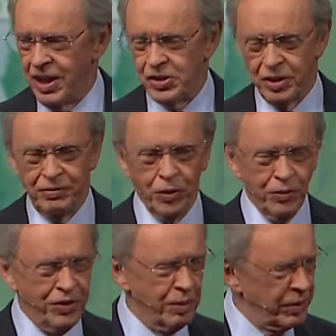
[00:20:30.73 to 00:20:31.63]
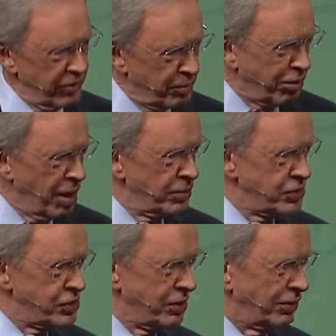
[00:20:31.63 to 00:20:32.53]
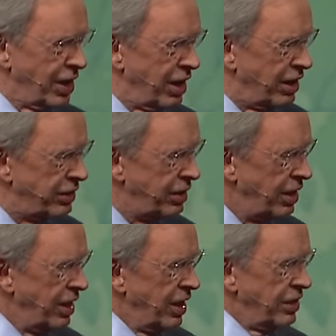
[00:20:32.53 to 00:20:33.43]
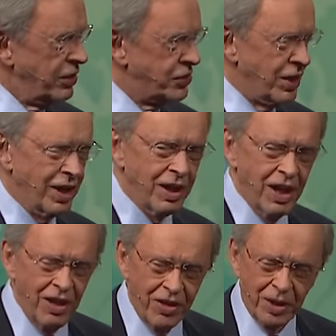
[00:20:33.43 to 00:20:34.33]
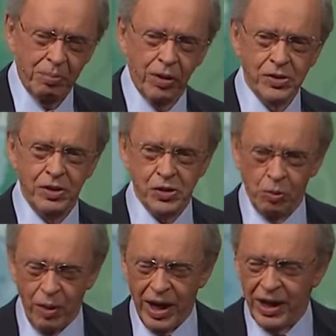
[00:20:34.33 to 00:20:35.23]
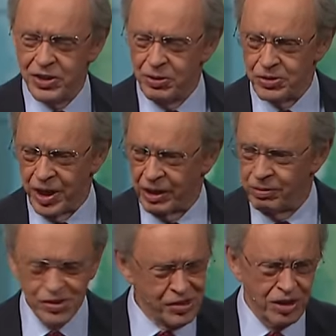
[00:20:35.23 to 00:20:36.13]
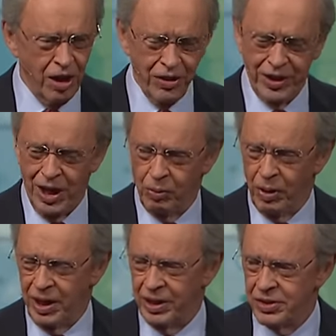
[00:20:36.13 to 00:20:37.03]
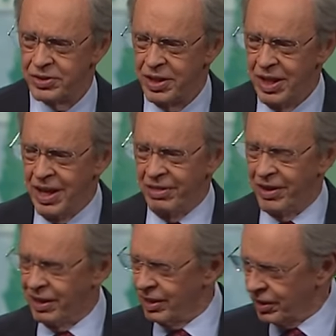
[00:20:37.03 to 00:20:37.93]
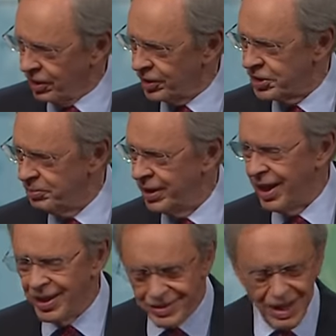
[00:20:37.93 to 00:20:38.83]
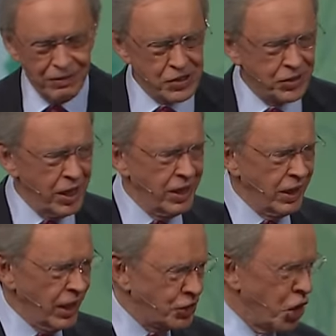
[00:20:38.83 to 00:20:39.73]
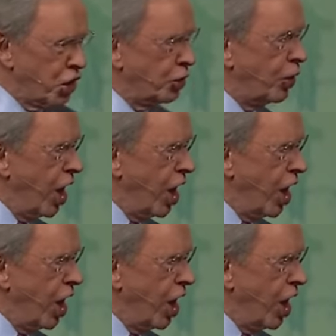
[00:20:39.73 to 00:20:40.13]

is the fulfillment of the promises of God. To say that a person is wise who's not a Christian, no, they're not wise. There are ultimate, devastating, eternal